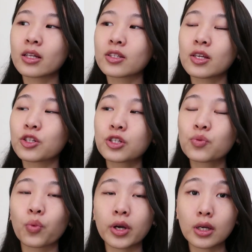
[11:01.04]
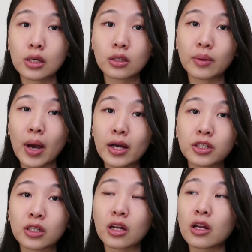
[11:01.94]
It's just weird.
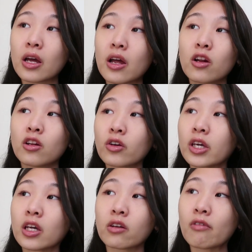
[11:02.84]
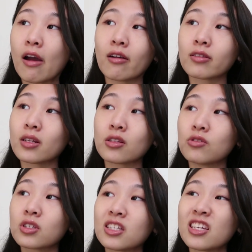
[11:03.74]
Imagine looking around and then
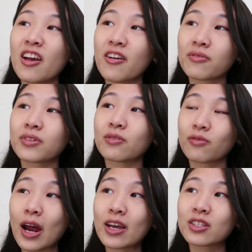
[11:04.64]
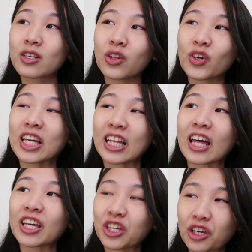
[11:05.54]
you see every race looking
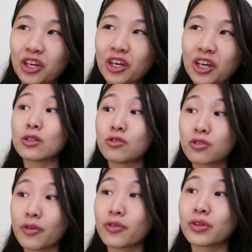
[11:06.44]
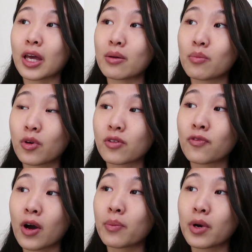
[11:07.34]
like you, and you know they
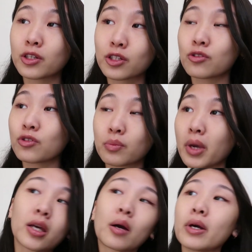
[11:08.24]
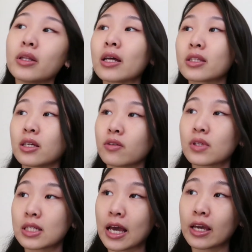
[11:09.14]
modify by just using makeup, and at the end of
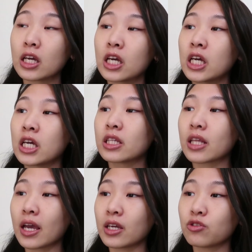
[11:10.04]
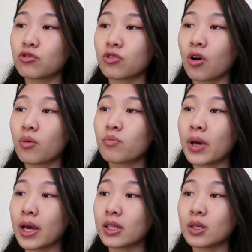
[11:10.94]
the day they do not
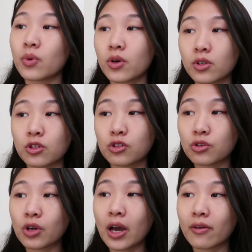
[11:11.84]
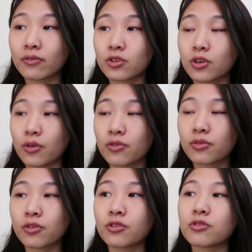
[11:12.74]
bear the burden you have to go
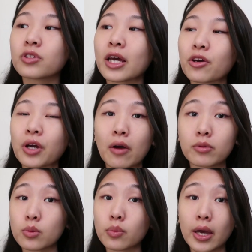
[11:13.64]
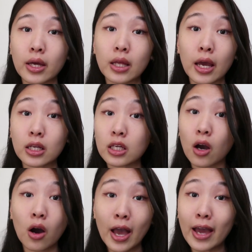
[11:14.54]
through. They don't have to bear
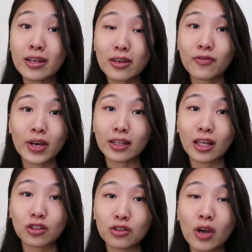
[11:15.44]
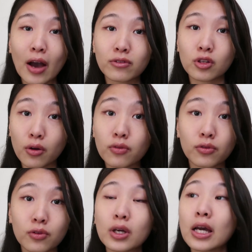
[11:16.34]
anything that you have to go
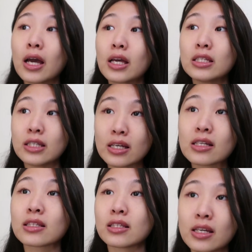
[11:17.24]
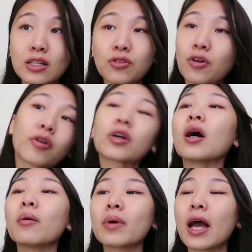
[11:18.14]
through years and years growing
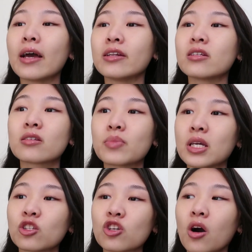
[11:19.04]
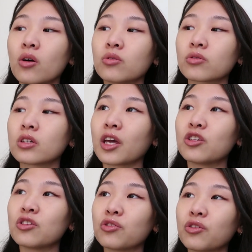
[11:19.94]
up and being told that
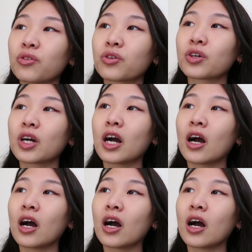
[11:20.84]
you look